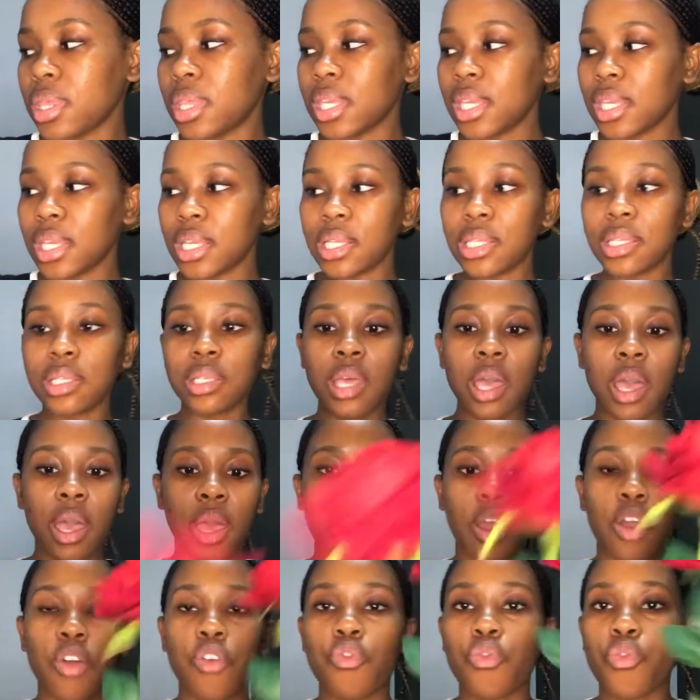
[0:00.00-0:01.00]
these
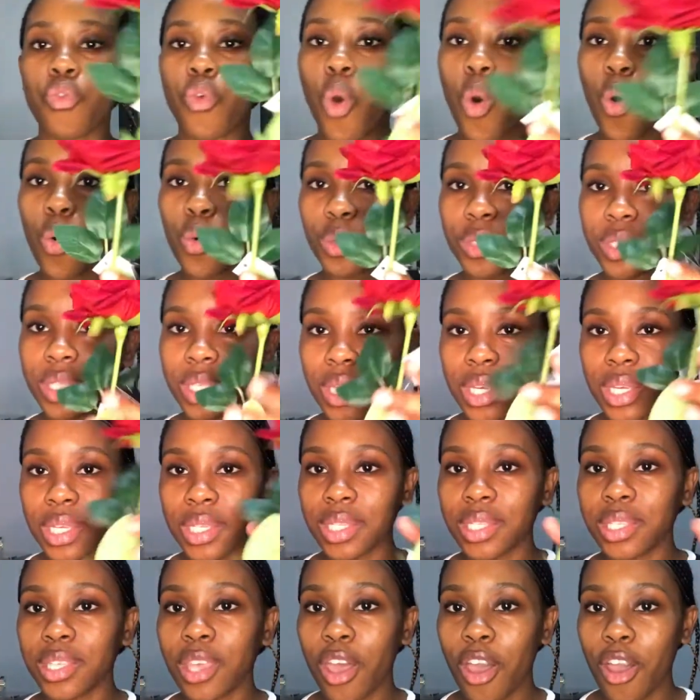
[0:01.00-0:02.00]

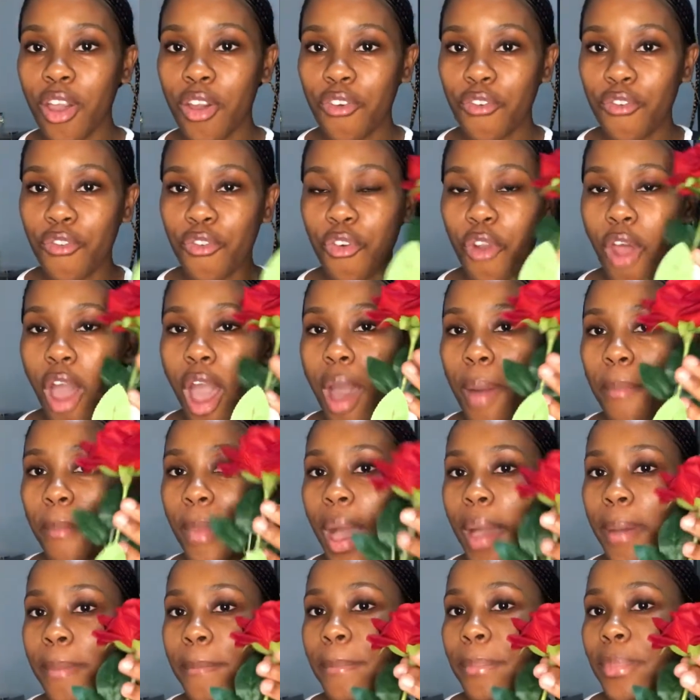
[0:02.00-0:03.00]
roses
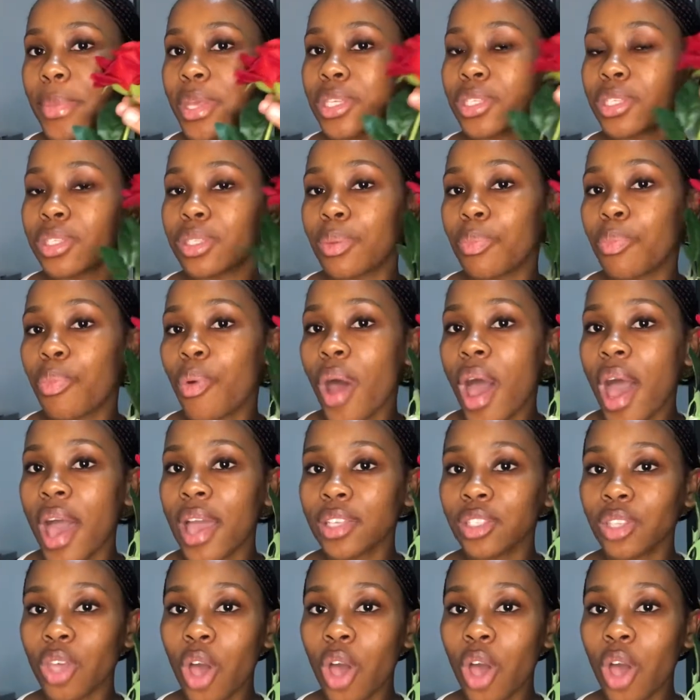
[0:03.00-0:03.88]
from Mr. Price